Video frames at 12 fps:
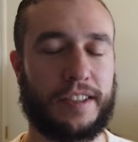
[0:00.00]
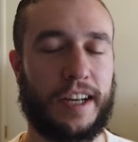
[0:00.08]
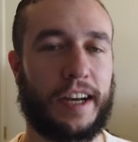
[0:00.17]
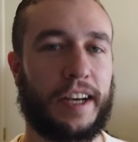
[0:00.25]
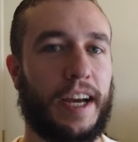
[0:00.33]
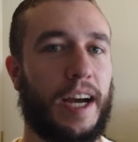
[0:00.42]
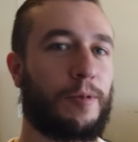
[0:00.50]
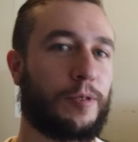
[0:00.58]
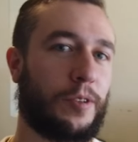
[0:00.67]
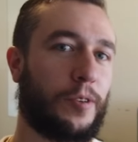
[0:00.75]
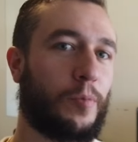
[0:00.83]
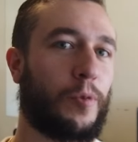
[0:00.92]
the second guy
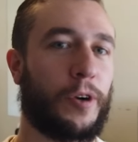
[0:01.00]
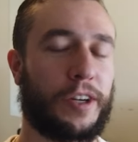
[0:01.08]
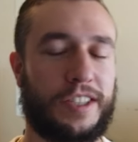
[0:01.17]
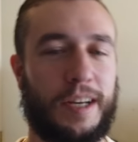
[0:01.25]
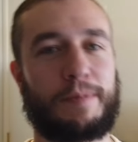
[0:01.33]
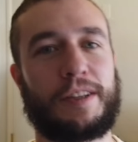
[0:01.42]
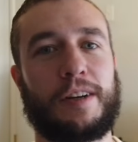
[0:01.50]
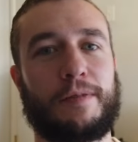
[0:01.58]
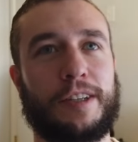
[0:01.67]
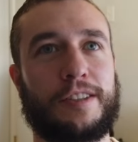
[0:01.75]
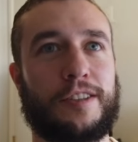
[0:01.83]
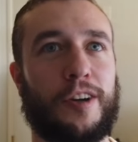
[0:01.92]
was a little more accepting
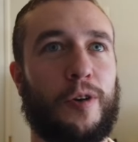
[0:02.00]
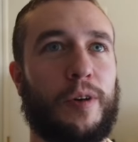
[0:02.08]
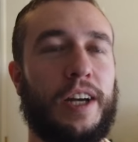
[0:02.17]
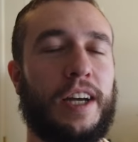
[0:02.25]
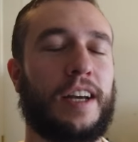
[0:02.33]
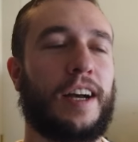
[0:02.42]
of it. So